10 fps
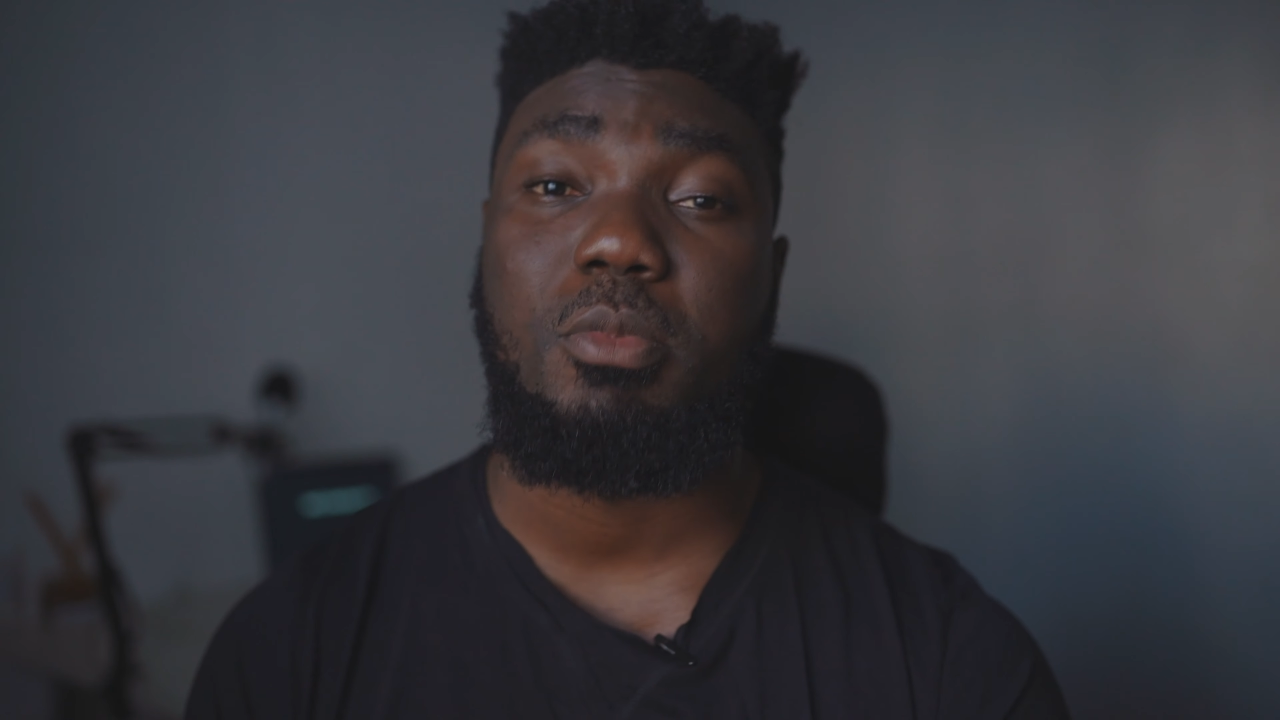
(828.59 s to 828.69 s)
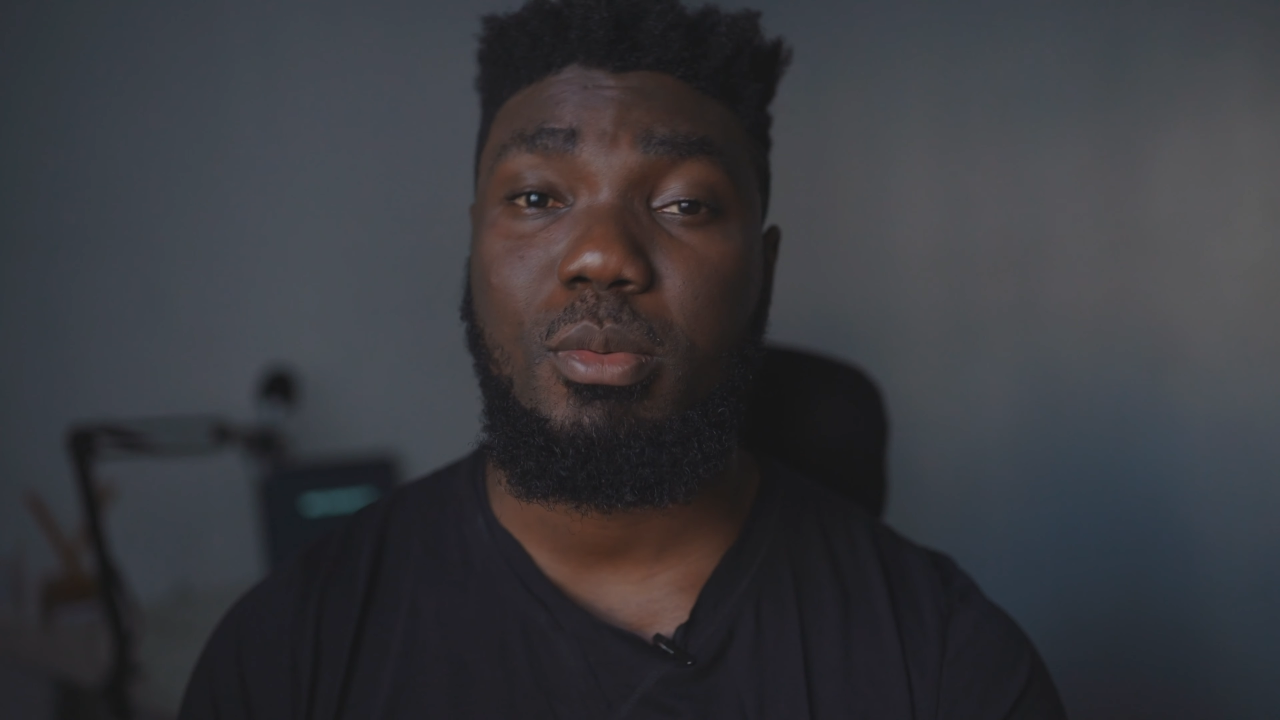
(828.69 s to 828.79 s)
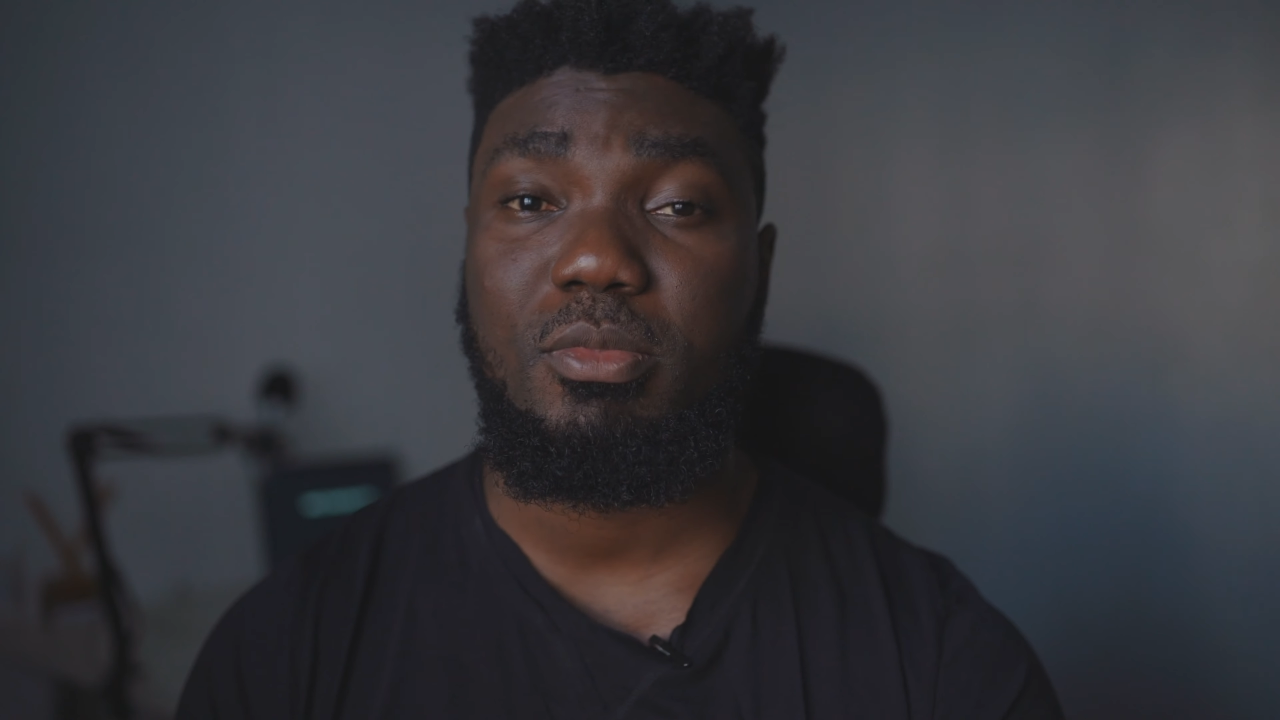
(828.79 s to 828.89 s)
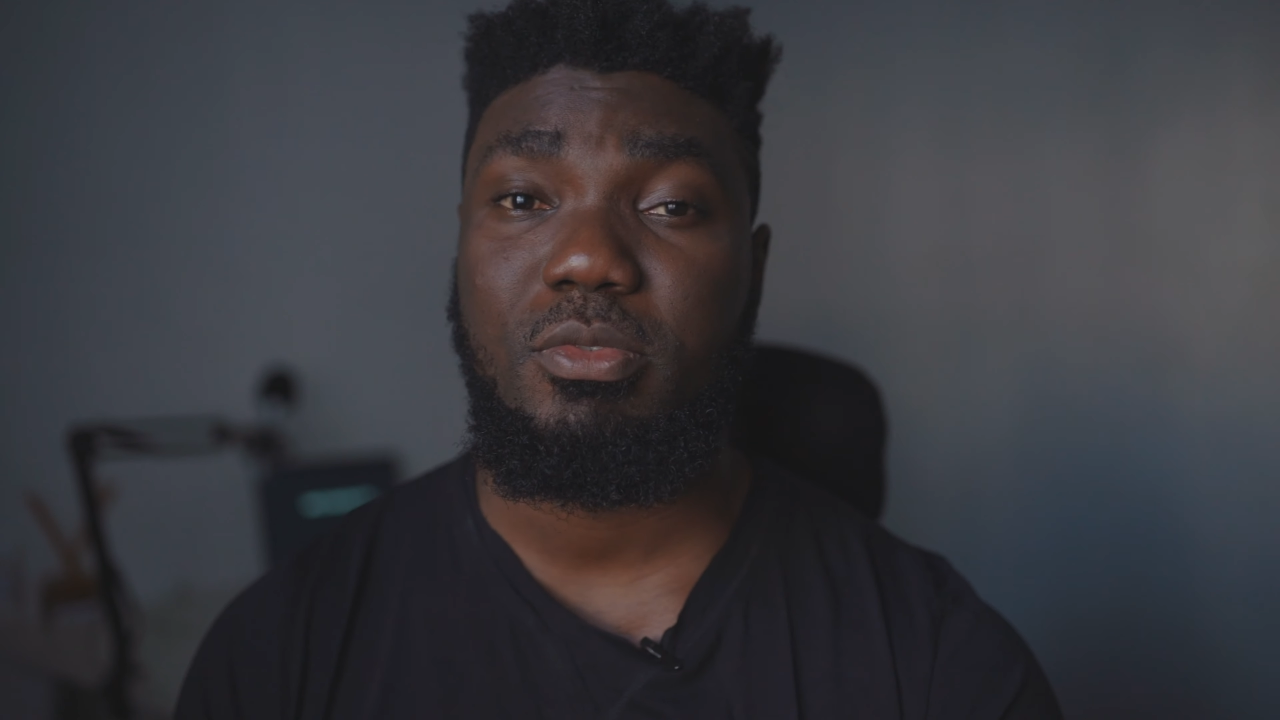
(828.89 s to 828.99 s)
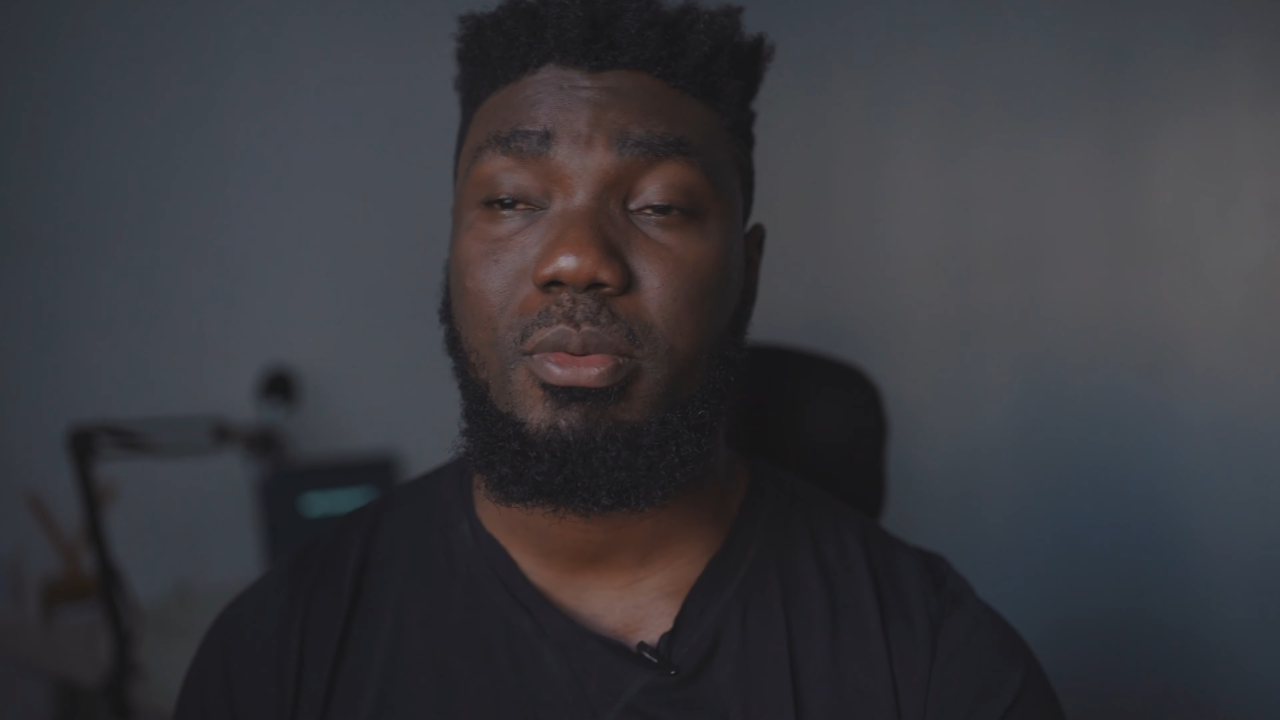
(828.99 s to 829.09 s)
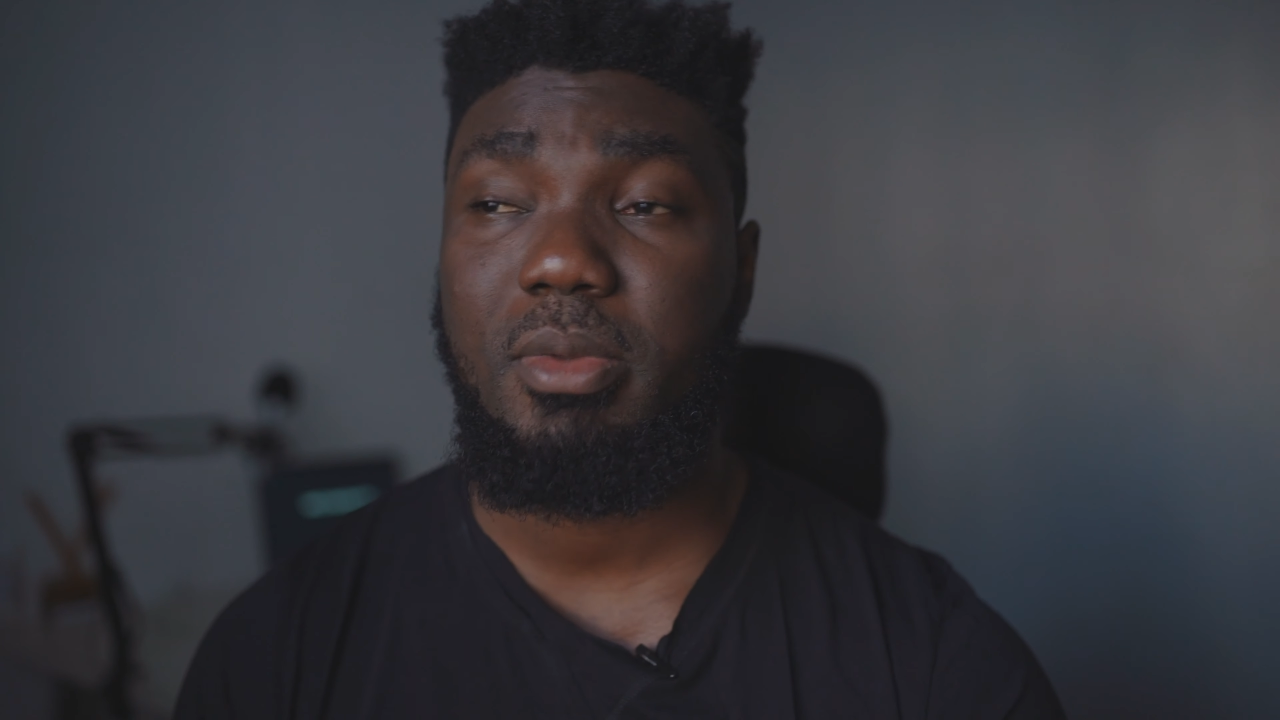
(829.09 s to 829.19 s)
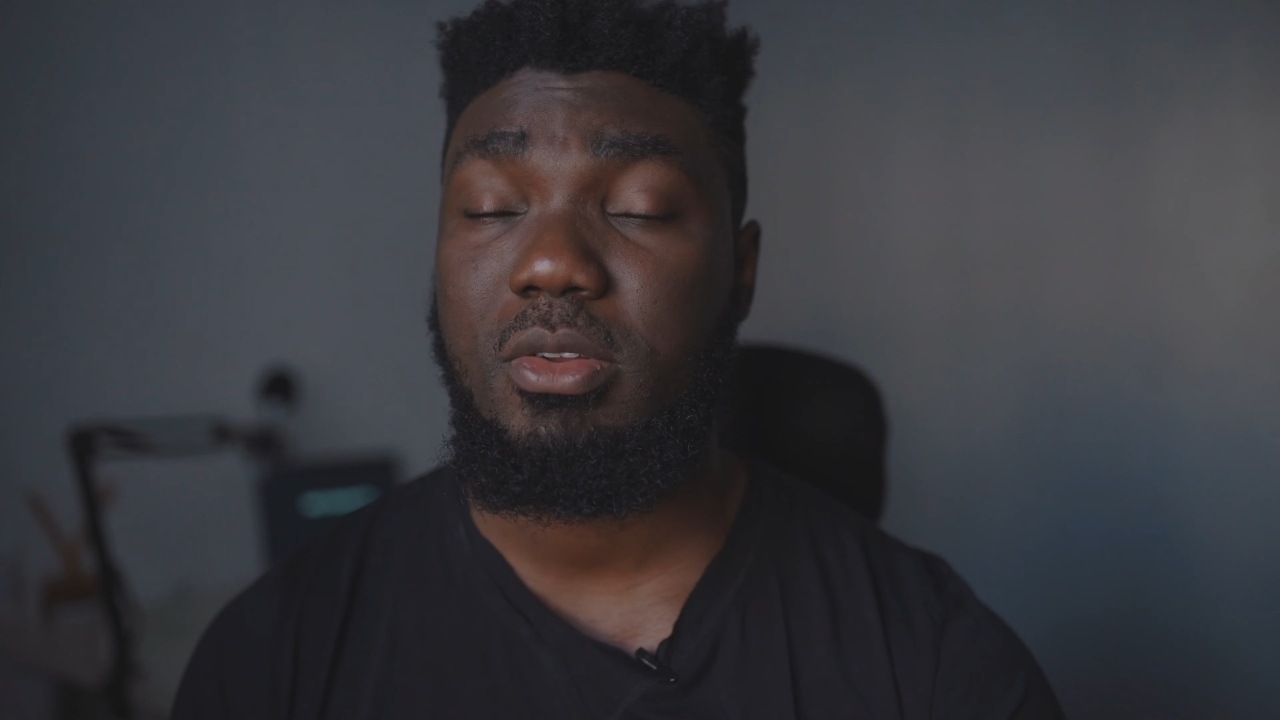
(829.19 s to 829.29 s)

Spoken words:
coming from.